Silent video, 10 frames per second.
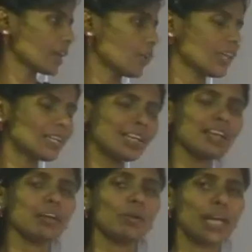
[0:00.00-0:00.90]

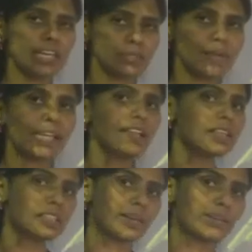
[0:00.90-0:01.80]
Already while explaining
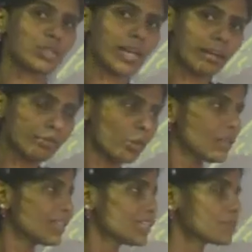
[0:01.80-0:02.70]
the structure I have
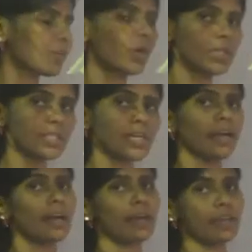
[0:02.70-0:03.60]
told these points.
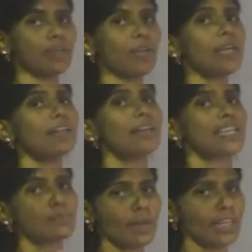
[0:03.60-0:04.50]
Anyway, in the
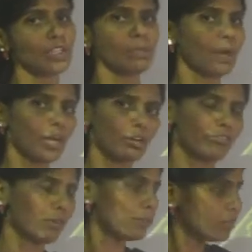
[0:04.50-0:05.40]
explanation part
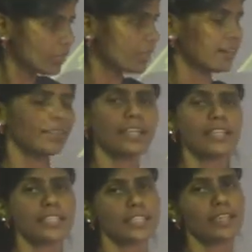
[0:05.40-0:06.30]
of your book
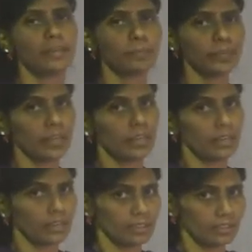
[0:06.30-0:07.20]
these
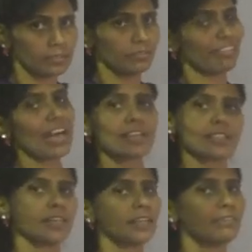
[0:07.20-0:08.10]

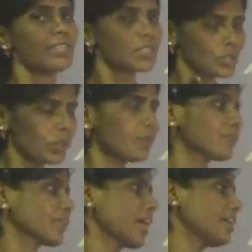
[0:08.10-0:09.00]
facts are given,
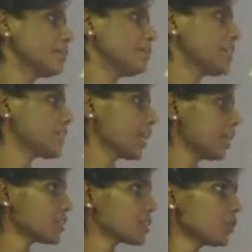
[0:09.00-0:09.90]
so I repeat
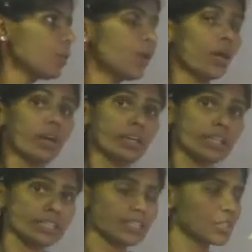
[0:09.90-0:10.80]
again. So
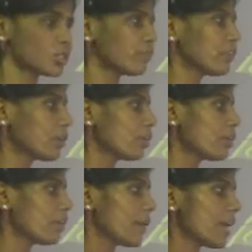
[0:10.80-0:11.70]
in the structure of the
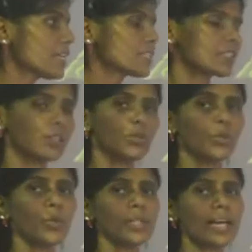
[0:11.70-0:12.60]
chloroplast, you
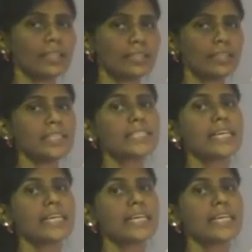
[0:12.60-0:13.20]
know that it is